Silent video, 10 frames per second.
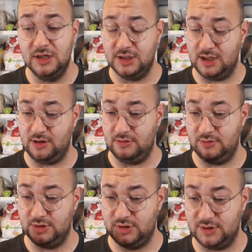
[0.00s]

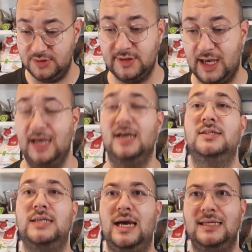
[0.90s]
So Sigurta
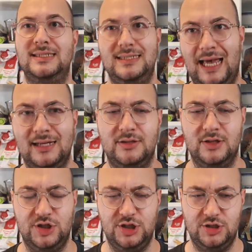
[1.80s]
has a salad
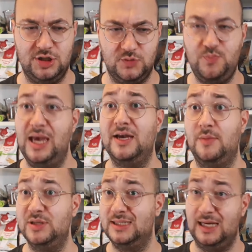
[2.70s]
that she can just pick
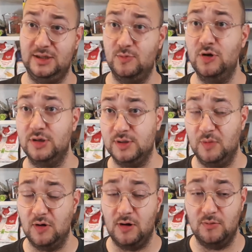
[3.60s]
up and take to work
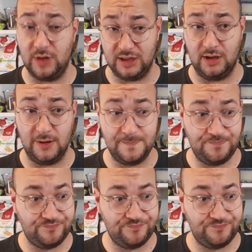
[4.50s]
tomorrow with her,